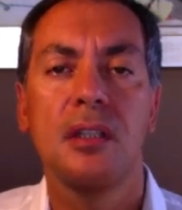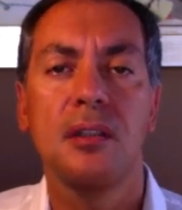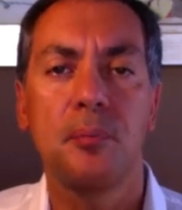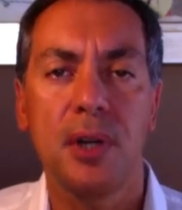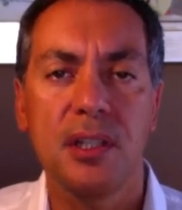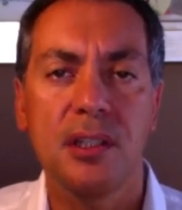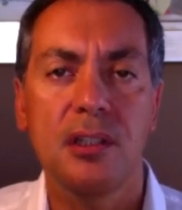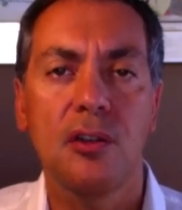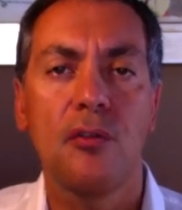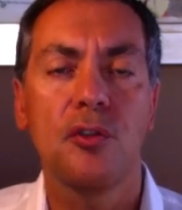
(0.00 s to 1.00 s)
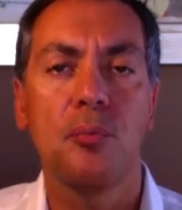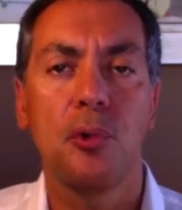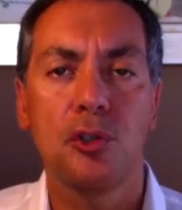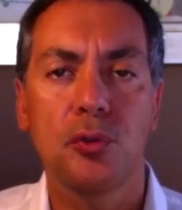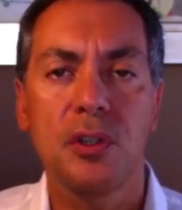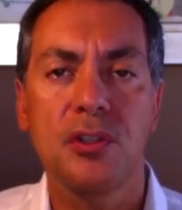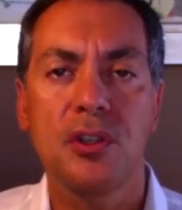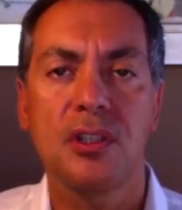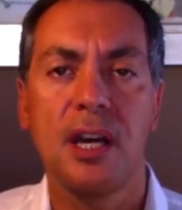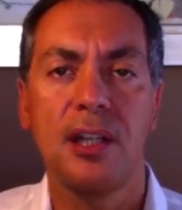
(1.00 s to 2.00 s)
the president of the Portuguese
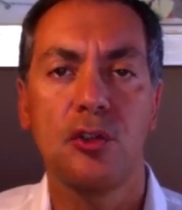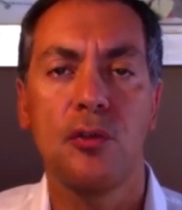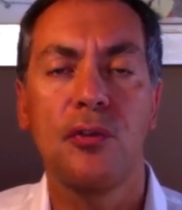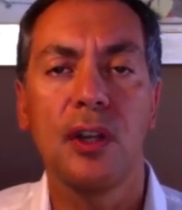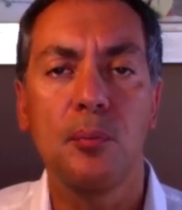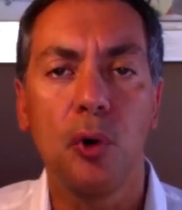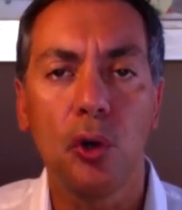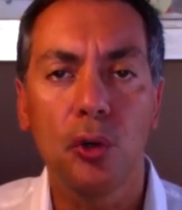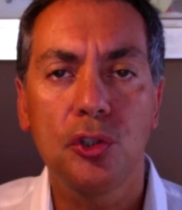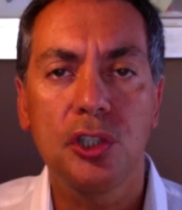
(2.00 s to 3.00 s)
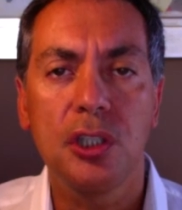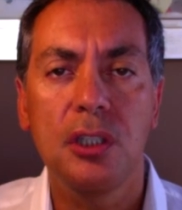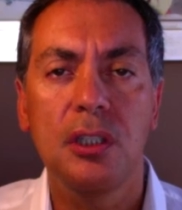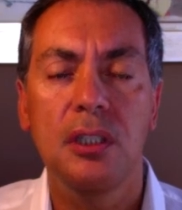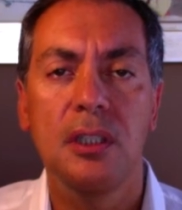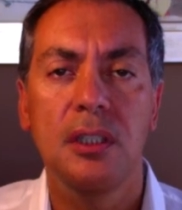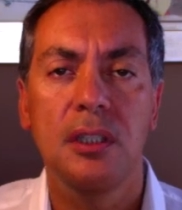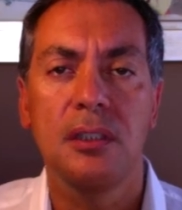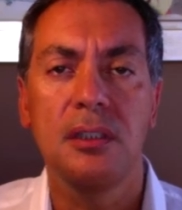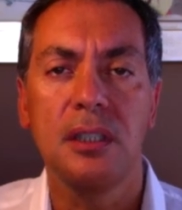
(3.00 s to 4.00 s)
Society of Phlebology,
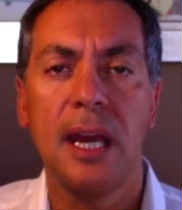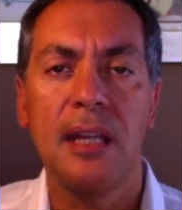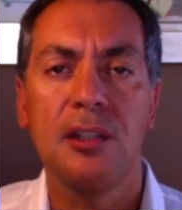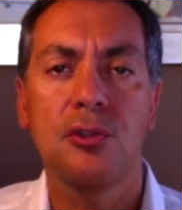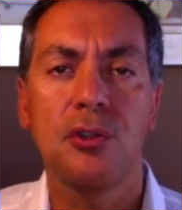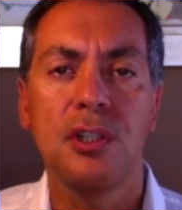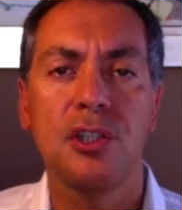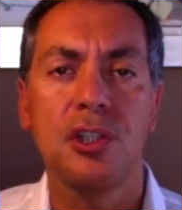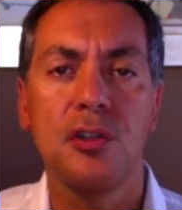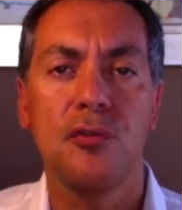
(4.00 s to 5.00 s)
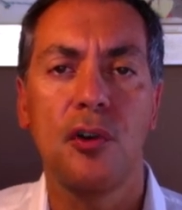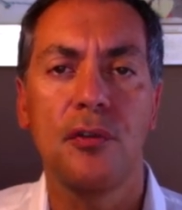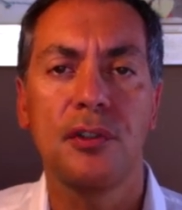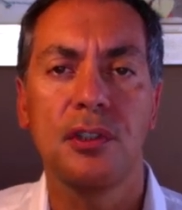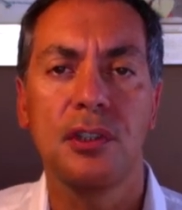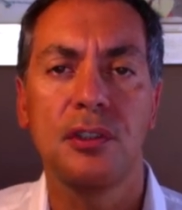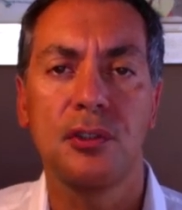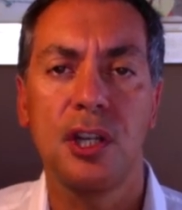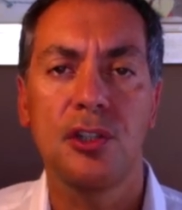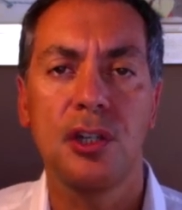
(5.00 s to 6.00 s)
the editor-in-chief of the
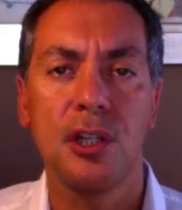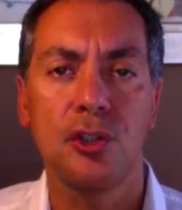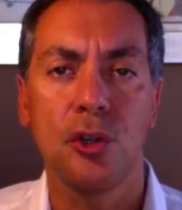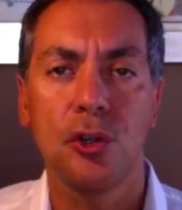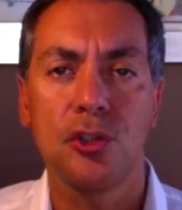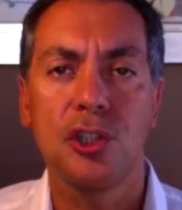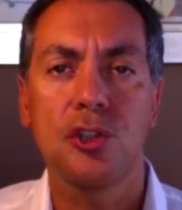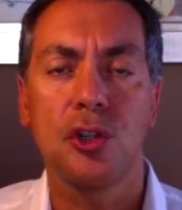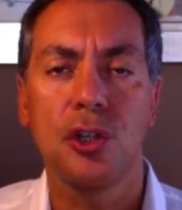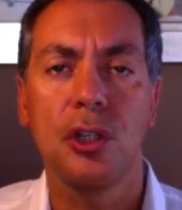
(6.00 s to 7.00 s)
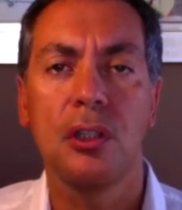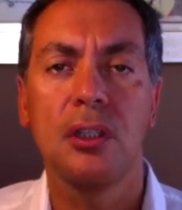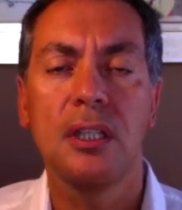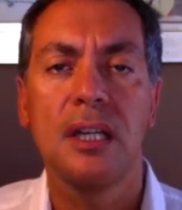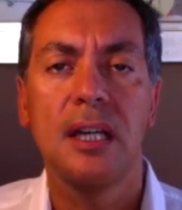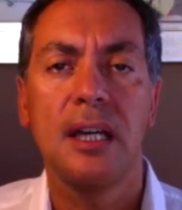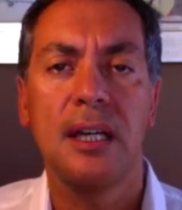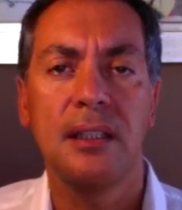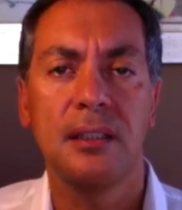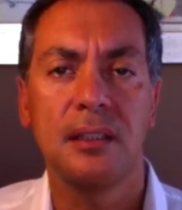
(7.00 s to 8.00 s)
International Angiology Journal,
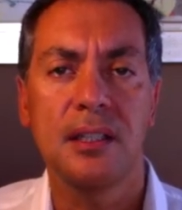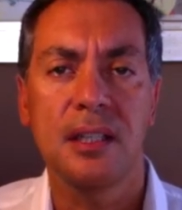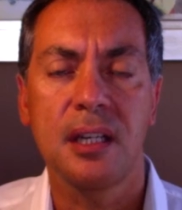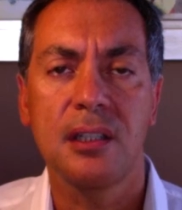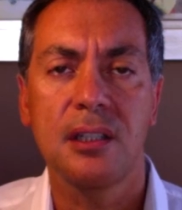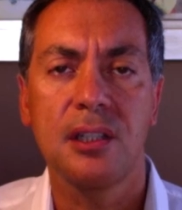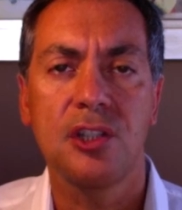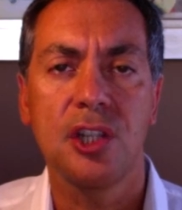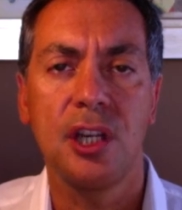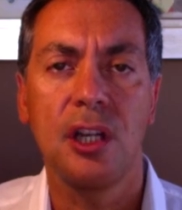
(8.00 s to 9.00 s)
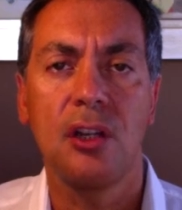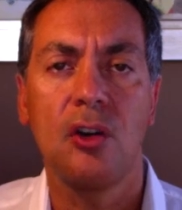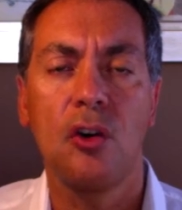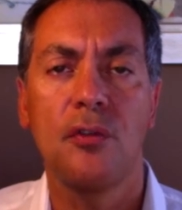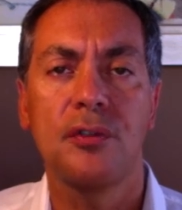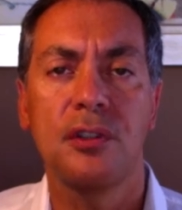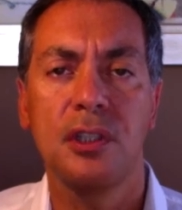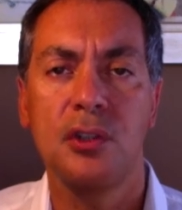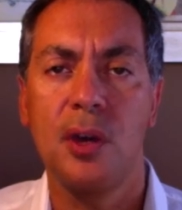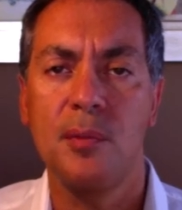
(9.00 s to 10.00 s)
and the Secretary General of the
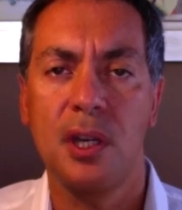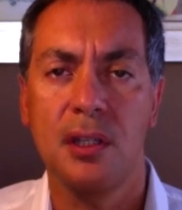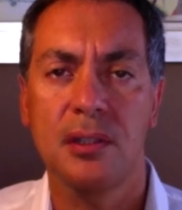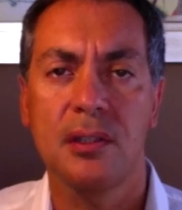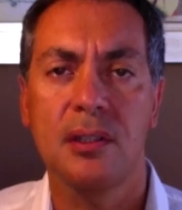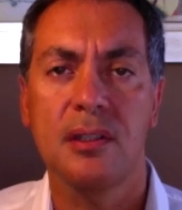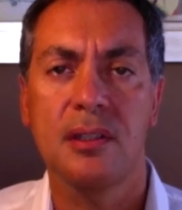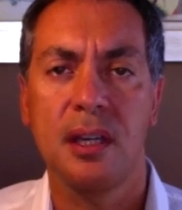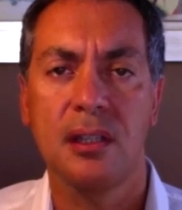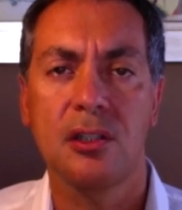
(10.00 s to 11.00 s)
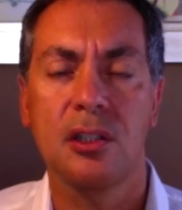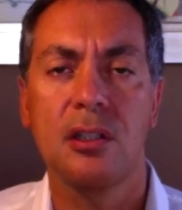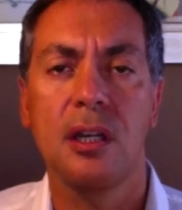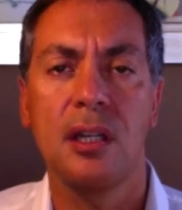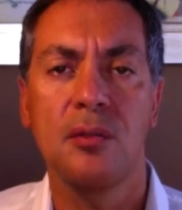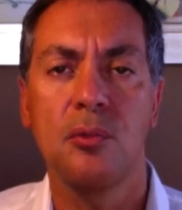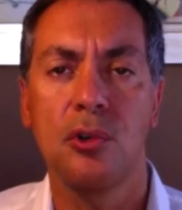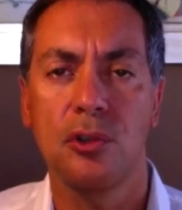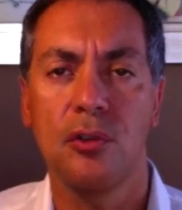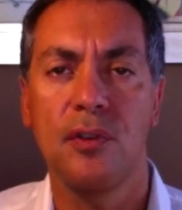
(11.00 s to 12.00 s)
UMES Section and Board
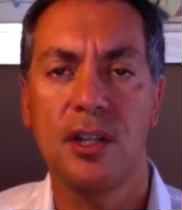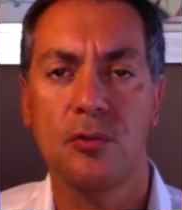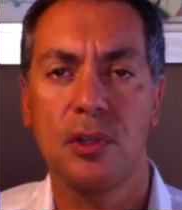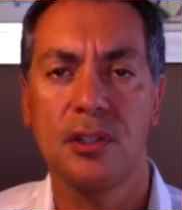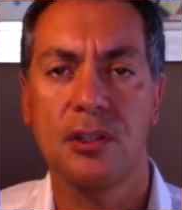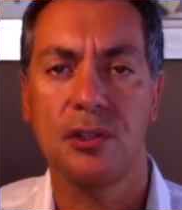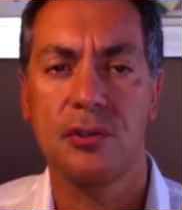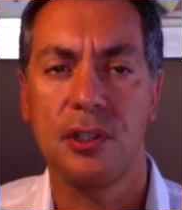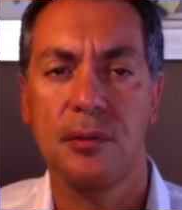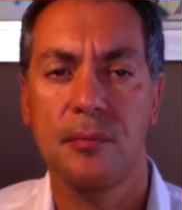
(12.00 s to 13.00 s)
of Vascular Surgery.